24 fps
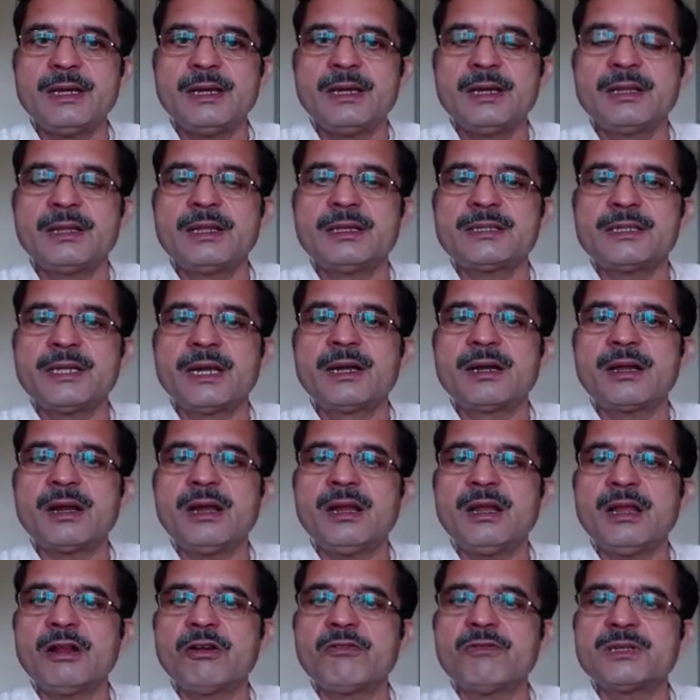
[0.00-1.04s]
the central
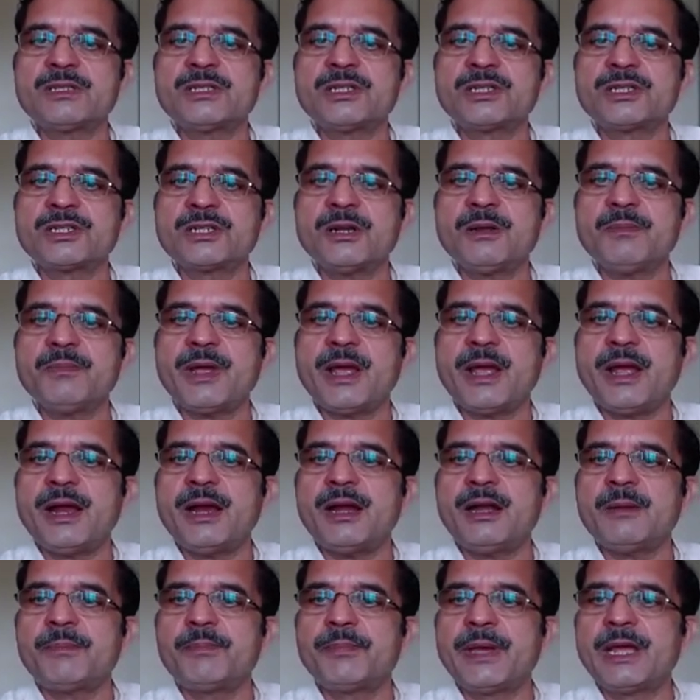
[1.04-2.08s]
nervous system
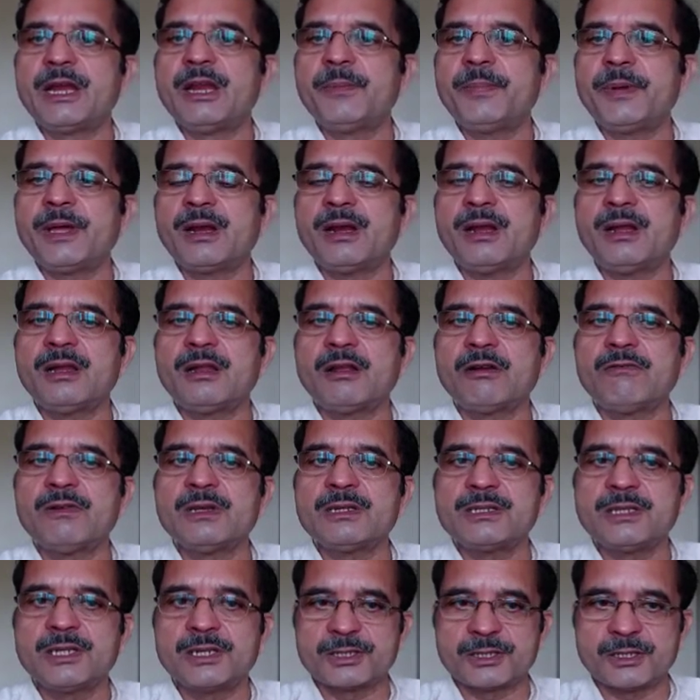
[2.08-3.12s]
and peripheral nervous
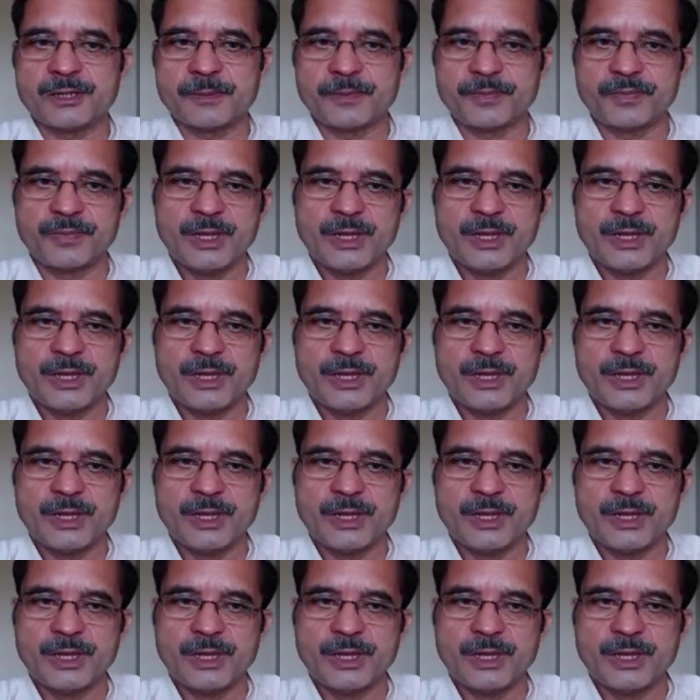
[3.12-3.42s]
system.